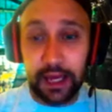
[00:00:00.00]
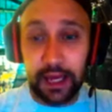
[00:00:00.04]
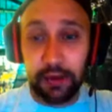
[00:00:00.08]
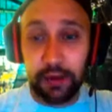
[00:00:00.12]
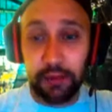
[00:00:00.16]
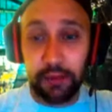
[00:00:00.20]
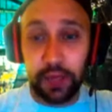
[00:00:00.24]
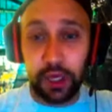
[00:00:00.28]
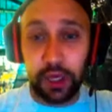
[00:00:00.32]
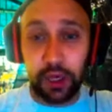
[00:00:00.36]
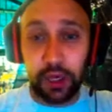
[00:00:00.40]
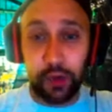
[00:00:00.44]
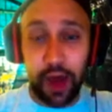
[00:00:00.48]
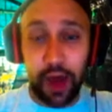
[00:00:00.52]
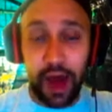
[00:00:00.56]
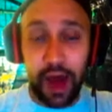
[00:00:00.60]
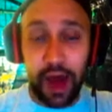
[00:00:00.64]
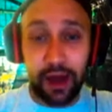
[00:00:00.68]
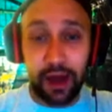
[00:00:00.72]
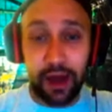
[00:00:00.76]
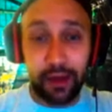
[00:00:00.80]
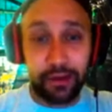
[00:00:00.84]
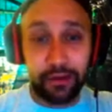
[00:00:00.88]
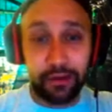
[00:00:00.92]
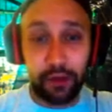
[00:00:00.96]
you
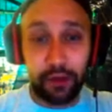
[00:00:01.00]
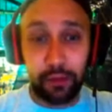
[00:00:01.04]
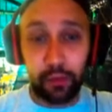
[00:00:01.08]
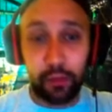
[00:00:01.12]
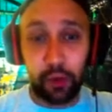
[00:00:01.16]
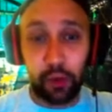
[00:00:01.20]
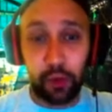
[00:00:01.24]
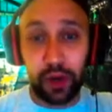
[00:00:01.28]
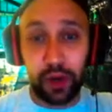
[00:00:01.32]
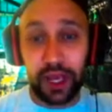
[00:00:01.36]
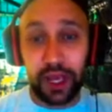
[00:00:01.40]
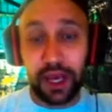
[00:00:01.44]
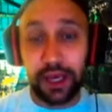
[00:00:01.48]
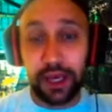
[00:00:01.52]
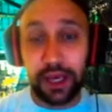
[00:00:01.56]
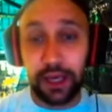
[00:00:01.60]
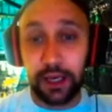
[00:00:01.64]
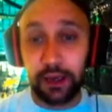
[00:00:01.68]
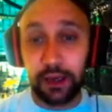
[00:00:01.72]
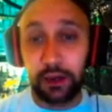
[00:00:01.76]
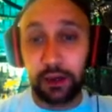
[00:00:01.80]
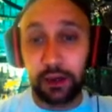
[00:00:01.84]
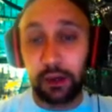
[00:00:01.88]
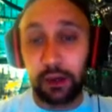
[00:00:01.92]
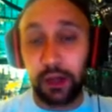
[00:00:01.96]
have Maria
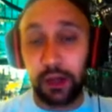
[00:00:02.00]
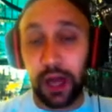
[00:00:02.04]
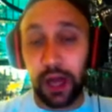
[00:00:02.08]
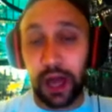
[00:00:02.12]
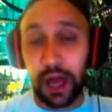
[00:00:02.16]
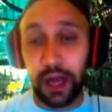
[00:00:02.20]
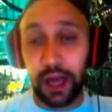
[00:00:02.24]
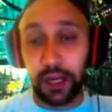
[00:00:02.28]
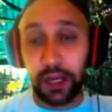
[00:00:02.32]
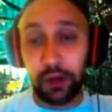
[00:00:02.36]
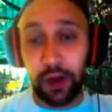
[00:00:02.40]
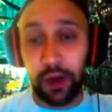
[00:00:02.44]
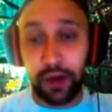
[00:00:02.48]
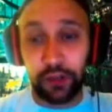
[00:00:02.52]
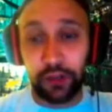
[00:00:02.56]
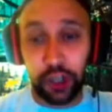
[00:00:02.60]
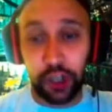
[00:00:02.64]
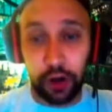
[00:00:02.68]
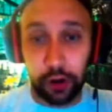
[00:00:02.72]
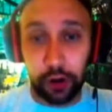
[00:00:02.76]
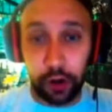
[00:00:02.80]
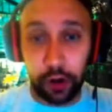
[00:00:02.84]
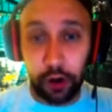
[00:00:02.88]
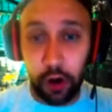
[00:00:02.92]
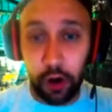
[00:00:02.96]
Hill, and you have
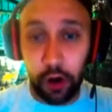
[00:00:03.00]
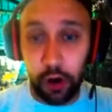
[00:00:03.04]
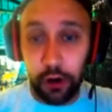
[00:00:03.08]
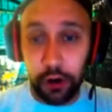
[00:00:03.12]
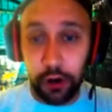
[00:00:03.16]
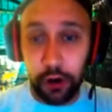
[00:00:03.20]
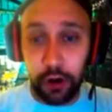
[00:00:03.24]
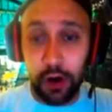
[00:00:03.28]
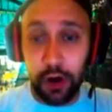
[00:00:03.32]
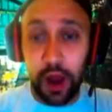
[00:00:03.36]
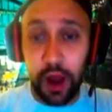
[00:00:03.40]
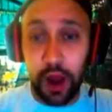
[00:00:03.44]
Sharon Carter,